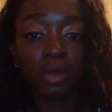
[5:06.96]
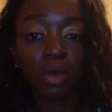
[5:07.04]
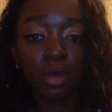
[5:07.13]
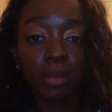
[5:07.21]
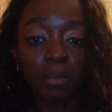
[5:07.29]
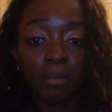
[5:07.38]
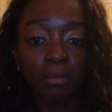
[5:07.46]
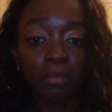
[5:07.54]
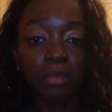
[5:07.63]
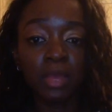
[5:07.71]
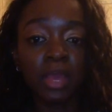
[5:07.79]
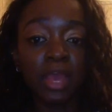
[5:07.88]

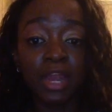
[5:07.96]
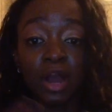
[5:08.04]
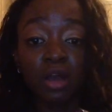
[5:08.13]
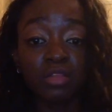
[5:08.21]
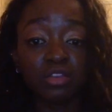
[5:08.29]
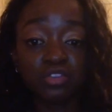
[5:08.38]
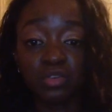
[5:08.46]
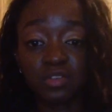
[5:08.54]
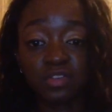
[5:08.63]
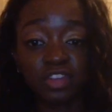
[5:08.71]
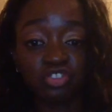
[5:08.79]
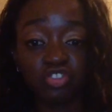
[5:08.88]
in other
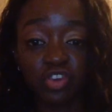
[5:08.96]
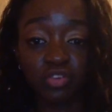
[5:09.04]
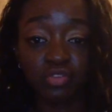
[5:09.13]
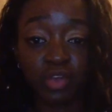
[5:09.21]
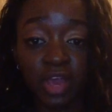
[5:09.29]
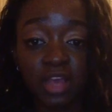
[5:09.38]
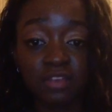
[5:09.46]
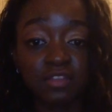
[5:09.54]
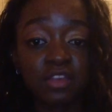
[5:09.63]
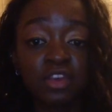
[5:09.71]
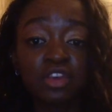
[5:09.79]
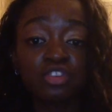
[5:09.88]
songs that she
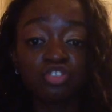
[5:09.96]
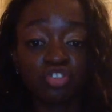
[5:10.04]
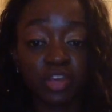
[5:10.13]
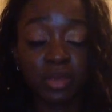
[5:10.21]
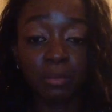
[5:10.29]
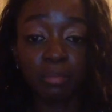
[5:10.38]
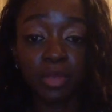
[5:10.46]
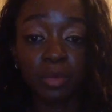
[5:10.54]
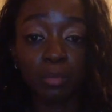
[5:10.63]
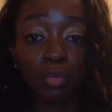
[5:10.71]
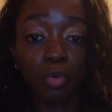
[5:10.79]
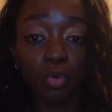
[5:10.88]
creates, she can
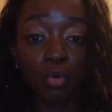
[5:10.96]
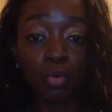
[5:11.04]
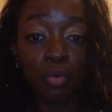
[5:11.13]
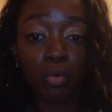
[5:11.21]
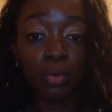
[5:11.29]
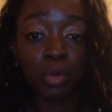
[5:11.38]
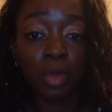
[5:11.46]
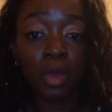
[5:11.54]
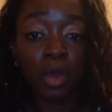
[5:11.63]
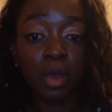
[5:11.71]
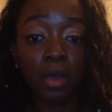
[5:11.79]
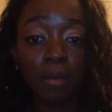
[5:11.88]
be more
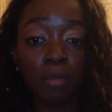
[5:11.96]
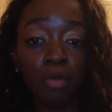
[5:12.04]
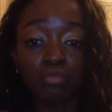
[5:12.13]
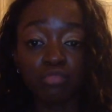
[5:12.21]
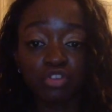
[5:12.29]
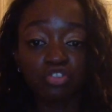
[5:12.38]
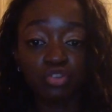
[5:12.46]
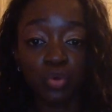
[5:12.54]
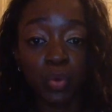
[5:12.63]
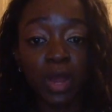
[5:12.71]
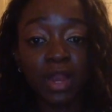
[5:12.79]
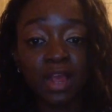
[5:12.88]

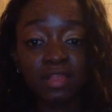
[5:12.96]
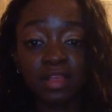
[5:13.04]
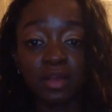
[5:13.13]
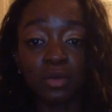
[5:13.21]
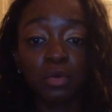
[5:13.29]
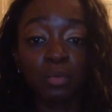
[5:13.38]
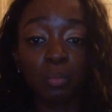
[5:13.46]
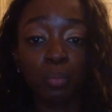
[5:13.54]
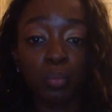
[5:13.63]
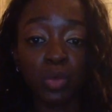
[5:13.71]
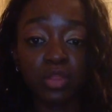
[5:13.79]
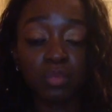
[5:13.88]
original. And I think
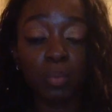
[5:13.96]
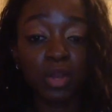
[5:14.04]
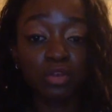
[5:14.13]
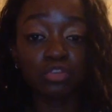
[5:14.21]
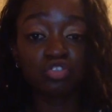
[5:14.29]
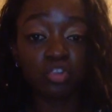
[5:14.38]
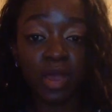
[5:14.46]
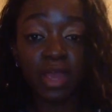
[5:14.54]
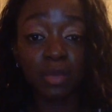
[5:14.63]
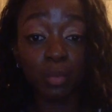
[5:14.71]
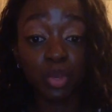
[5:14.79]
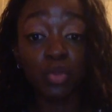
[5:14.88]
when
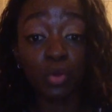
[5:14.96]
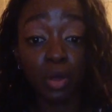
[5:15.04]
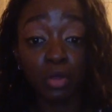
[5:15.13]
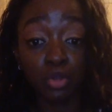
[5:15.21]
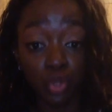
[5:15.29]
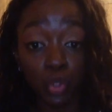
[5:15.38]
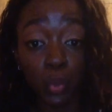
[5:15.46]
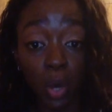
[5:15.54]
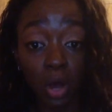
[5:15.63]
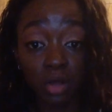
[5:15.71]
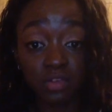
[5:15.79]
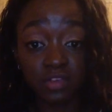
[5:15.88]
you're a new
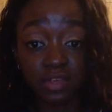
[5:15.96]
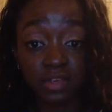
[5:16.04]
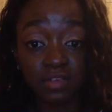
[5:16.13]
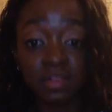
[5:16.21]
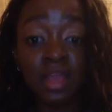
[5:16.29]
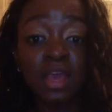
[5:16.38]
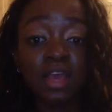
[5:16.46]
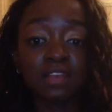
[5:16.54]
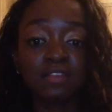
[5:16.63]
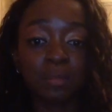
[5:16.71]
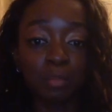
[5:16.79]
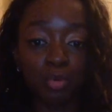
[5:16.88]
artist,
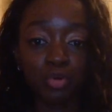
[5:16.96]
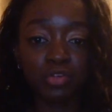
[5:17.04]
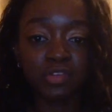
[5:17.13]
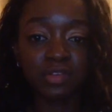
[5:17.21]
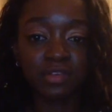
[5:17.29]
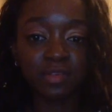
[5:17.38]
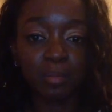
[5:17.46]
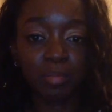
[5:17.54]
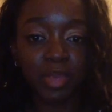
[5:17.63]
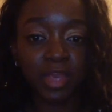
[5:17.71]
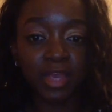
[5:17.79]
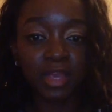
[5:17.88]
it's important
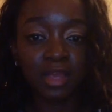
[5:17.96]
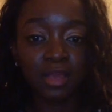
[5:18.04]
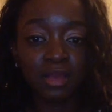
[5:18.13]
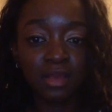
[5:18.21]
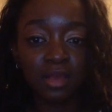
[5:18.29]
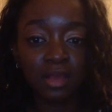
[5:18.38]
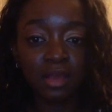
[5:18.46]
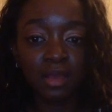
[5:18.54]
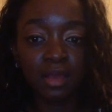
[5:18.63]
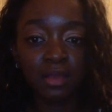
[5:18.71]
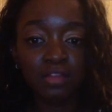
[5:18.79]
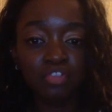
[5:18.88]

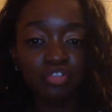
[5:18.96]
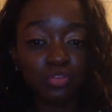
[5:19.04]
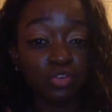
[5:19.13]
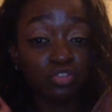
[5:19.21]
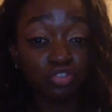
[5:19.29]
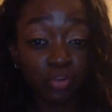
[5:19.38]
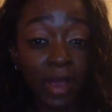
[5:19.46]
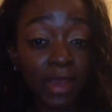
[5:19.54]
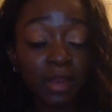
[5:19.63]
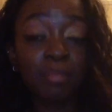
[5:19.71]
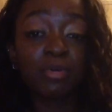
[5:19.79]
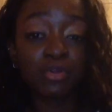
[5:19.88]
to try
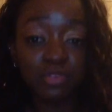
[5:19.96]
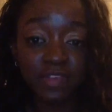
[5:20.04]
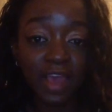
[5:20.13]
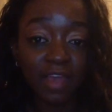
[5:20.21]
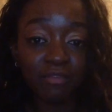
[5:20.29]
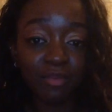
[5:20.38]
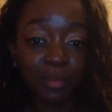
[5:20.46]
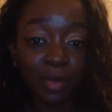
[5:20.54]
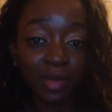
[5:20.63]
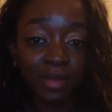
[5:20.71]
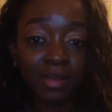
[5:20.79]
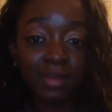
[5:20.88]
and appeal to
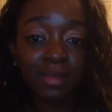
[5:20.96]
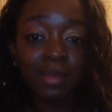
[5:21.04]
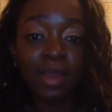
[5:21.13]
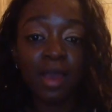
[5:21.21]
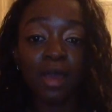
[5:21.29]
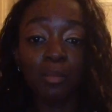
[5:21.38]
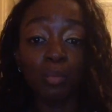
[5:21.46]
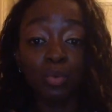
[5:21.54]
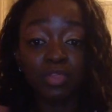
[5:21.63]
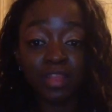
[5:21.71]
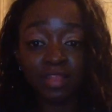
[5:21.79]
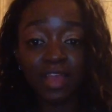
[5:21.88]
everyone
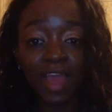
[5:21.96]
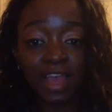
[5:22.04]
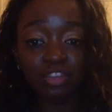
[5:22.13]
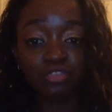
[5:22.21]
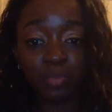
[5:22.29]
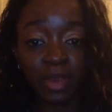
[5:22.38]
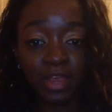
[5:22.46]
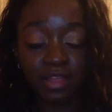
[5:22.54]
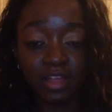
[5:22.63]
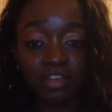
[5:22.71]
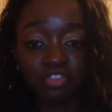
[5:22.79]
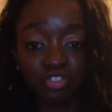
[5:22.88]
within the age
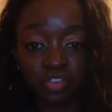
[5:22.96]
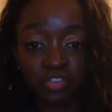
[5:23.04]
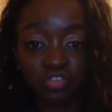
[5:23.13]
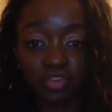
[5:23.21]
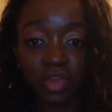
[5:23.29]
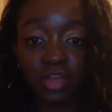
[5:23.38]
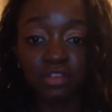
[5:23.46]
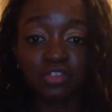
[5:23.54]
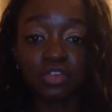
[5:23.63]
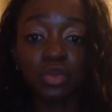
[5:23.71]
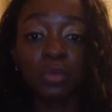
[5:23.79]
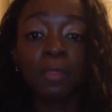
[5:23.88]
bracket that she is trying
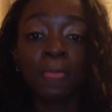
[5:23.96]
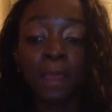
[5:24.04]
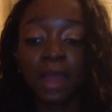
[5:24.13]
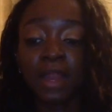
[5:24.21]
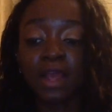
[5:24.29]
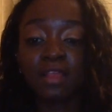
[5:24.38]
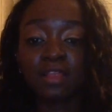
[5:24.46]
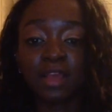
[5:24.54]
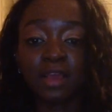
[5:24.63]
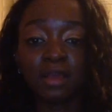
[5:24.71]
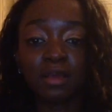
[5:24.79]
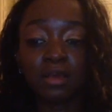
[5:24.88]
to. And I
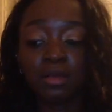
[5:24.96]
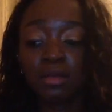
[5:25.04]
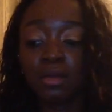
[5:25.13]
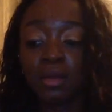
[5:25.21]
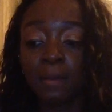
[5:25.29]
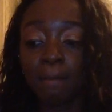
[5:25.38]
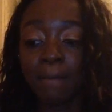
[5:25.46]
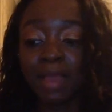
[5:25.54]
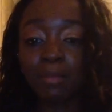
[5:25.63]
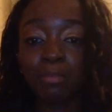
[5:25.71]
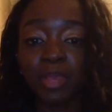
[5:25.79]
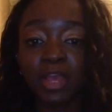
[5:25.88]
think
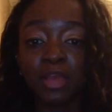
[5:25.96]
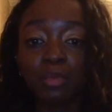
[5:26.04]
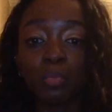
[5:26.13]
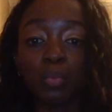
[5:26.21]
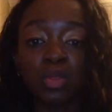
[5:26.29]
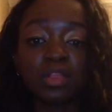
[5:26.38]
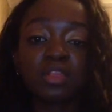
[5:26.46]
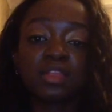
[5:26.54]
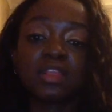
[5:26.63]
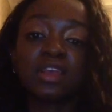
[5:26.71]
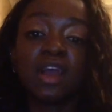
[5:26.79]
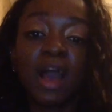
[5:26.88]
maybe with
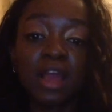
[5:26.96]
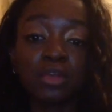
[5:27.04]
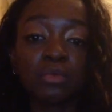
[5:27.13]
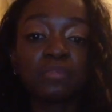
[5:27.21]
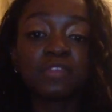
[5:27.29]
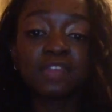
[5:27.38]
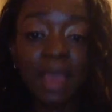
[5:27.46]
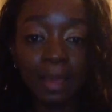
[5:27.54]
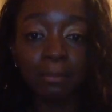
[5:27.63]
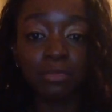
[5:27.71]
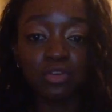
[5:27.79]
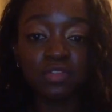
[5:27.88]
the kind of
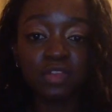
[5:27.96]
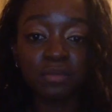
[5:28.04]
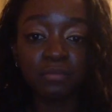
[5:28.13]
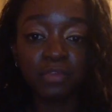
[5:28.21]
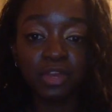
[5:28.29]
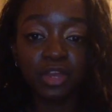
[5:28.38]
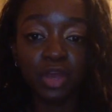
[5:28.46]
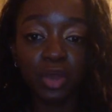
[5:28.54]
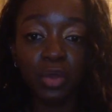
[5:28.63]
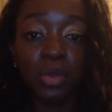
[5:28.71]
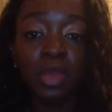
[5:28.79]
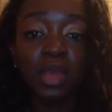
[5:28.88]
Tame music
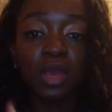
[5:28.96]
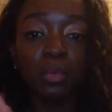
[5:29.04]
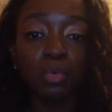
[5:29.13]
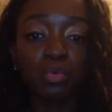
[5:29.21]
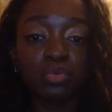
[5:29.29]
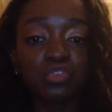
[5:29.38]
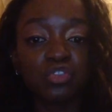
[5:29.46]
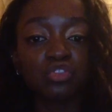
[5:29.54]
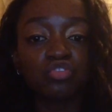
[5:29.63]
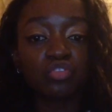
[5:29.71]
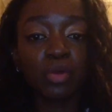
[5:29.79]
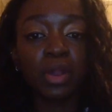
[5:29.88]
video, it will also
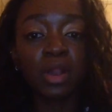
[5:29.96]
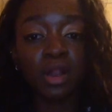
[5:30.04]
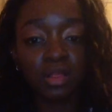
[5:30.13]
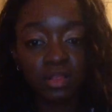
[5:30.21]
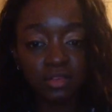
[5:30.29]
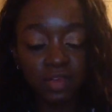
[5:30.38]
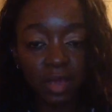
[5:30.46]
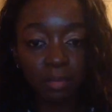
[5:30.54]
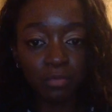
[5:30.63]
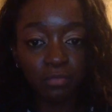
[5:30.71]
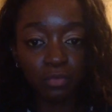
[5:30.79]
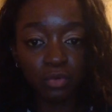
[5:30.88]
draw in another
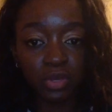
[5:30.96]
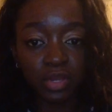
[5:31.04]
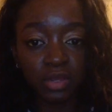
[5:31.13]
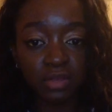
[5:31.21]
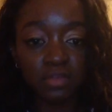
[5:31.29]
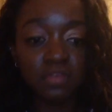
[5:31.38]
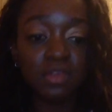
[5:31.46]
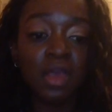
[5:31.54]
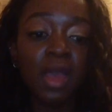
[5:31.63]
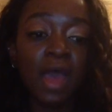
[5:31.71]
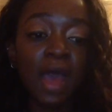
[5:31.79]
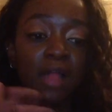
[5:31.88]
type of audience,
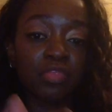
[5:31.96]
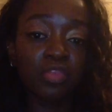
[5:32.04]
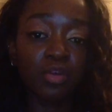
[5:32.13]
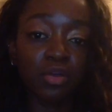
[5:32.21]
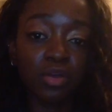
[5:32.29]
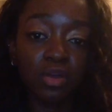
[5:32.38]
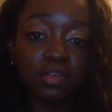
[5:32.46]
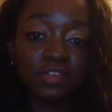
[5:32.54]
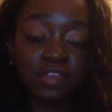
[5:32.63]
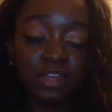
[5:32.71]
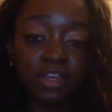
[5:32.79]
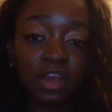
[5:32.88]
and the
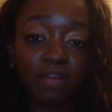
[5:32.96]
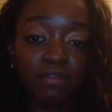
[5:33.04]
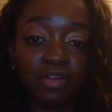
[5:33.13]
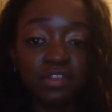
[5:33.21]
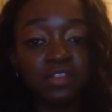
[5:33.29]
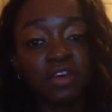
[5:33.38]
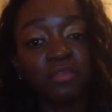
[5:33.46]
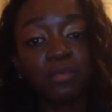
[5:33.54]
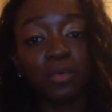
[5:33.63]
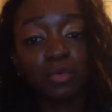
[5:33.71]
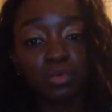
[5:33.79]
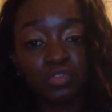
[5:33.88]
CD cover itself
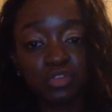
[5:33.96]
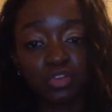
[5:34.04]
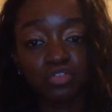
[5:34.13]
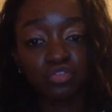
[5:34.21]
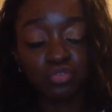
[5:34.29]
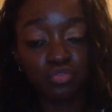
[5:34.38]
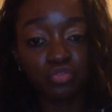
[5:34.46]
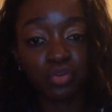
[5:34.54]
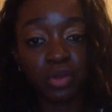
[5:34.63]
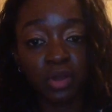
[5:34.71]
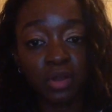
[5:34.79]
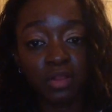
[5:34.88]
will also draw
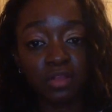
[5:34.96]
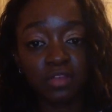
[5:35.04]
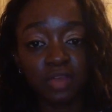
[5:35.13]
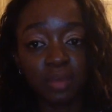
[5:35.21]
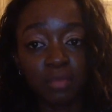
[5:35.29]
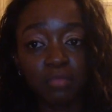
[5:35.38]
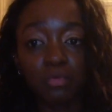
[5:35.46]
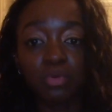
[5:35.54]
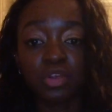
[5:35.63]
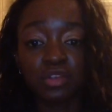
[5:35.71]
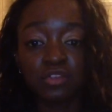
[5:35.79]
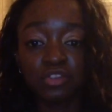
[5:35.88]
in another type of
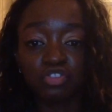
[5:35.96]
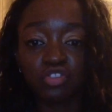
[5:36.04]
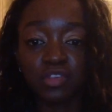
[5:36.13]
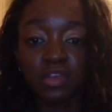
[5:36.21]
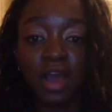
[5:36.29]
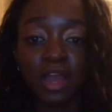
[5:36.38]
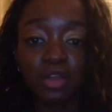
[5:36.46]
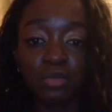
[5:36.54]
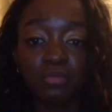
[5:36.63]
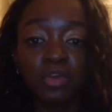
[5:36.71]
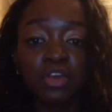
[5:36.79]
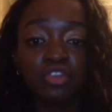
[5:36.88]
audience. So she's kind of